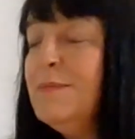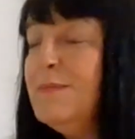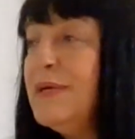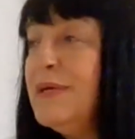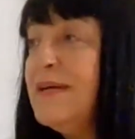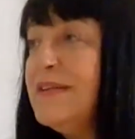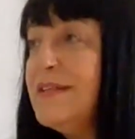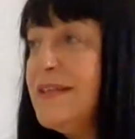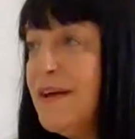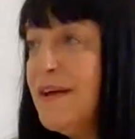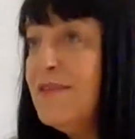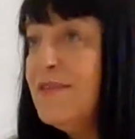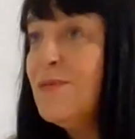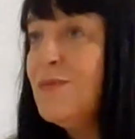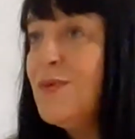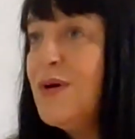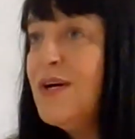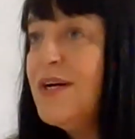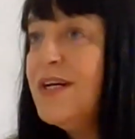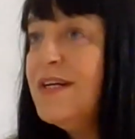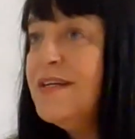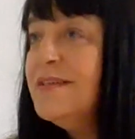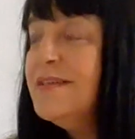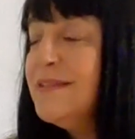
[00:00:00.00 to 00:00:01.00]
because
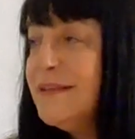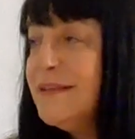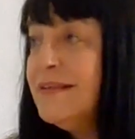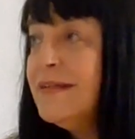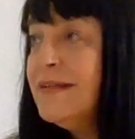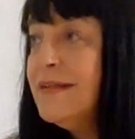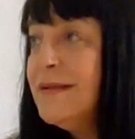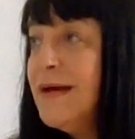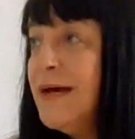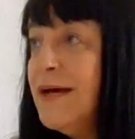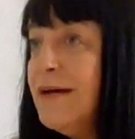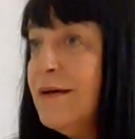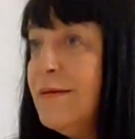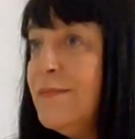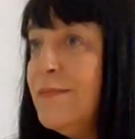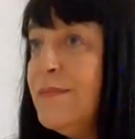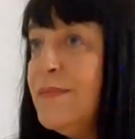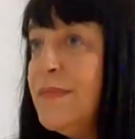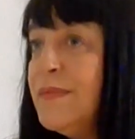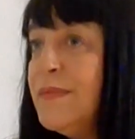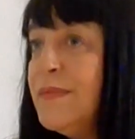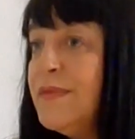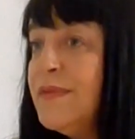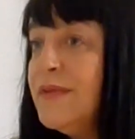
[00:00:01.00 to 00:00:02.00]
otherwise
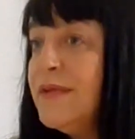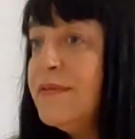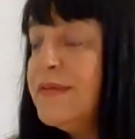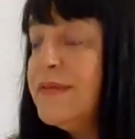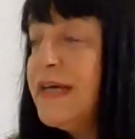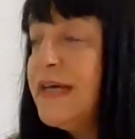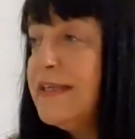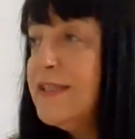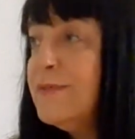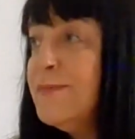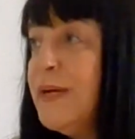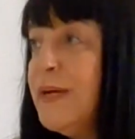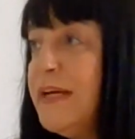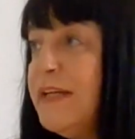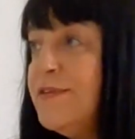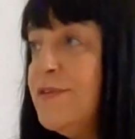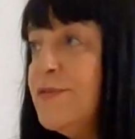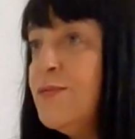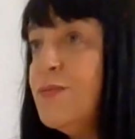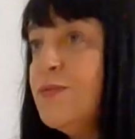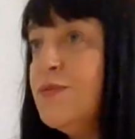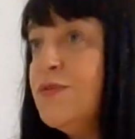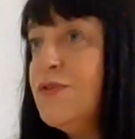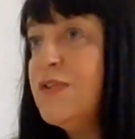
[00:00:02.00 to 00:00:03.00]
that
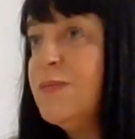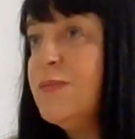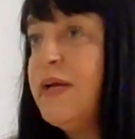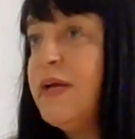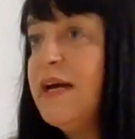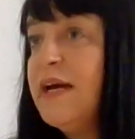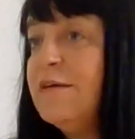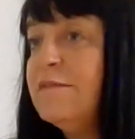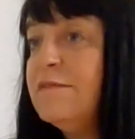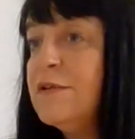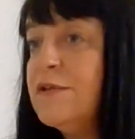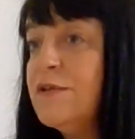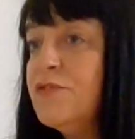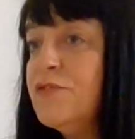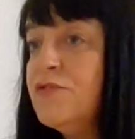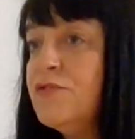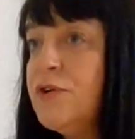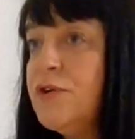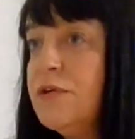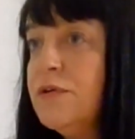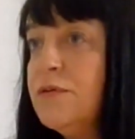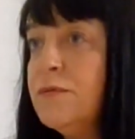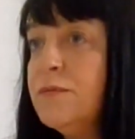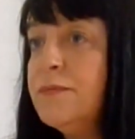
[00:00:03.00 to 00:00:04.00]
spend would just be out of
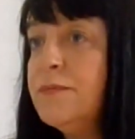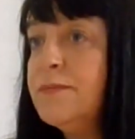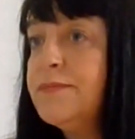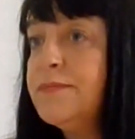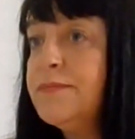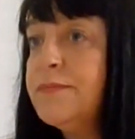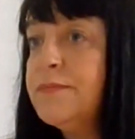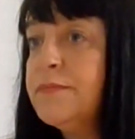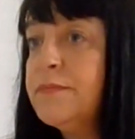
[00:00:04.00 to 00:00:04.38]
control.